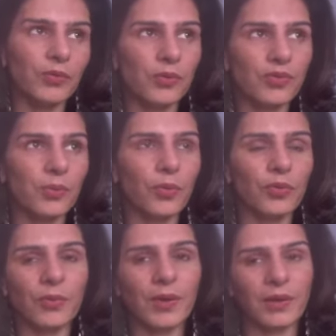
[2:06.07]
So it's a
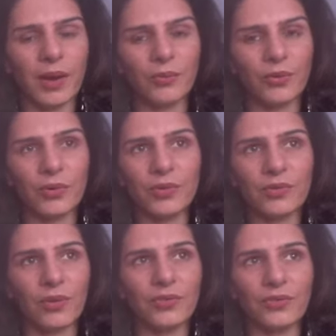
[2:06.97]
both way around. You know,
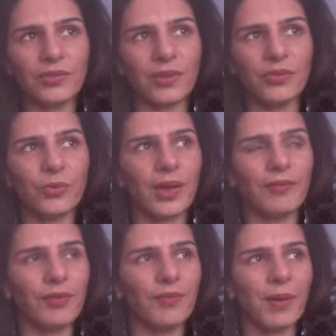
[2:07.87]
it's not just that you'll
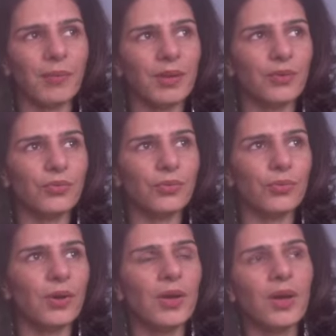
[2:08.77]
have your family
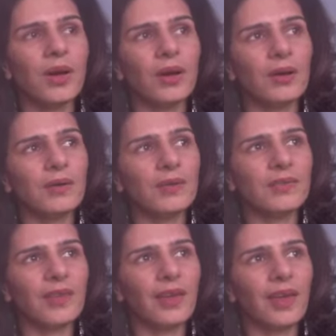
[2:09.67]
to
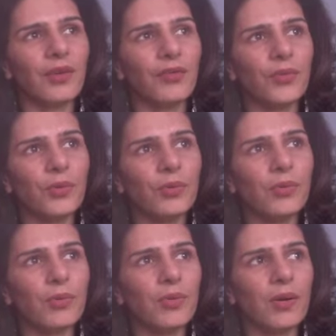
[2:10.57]
take care of
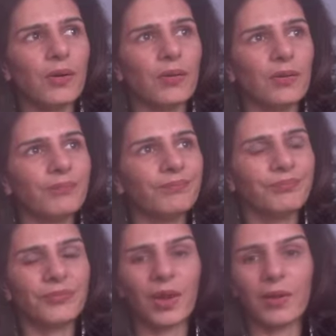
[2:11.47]
you.
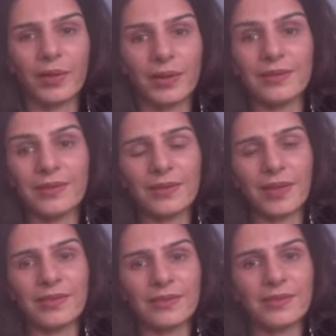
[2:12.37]
In this
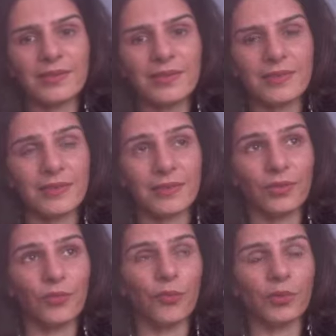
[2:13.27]
case, since it's
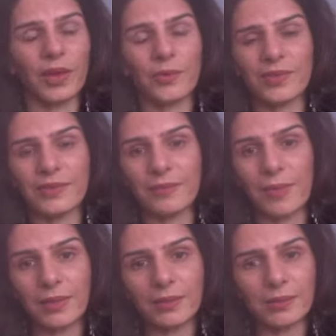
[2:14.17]
the fourth house, it's
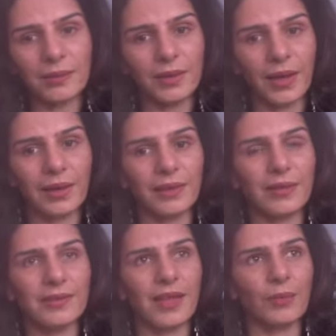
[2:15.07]
mother,
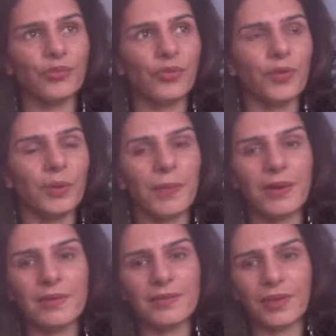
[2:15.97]
and there's that much of a
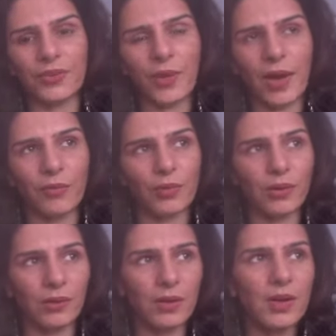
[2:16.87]
dependence that you have on
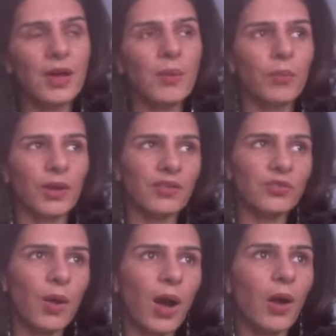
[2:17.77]
her. But
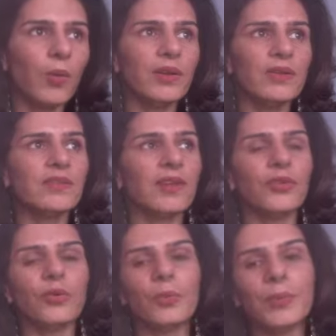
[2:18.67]
as to how it is
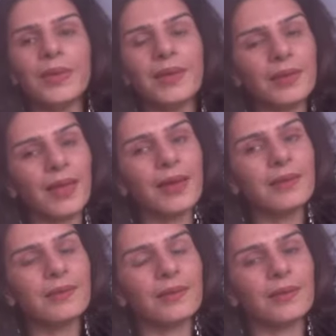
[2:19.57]
that you're being
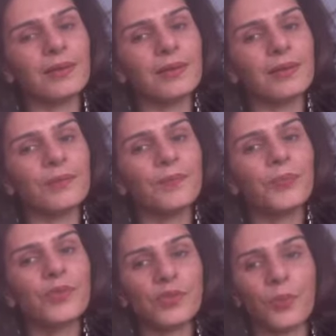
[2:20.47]
that
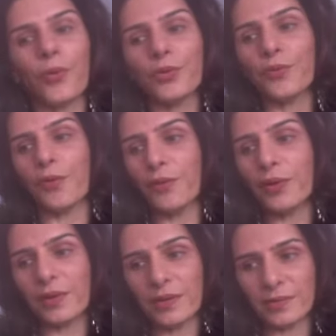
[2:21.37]
supportive of
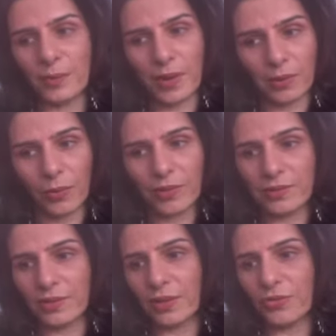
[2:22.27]
her as well, what
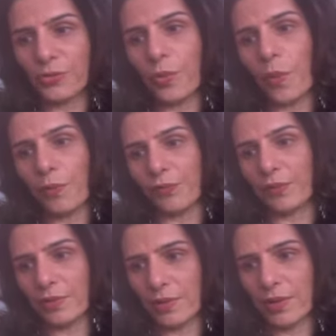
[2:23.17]
is it that you
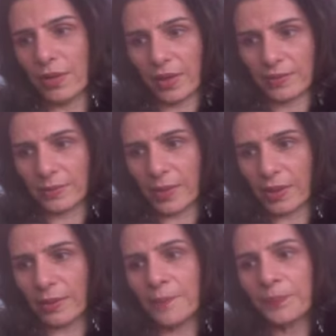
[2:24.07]
offer as
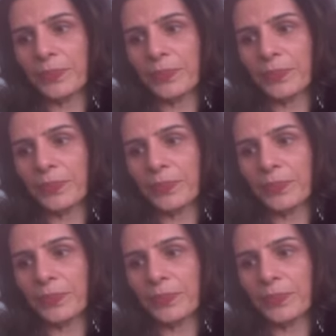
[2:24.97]
well?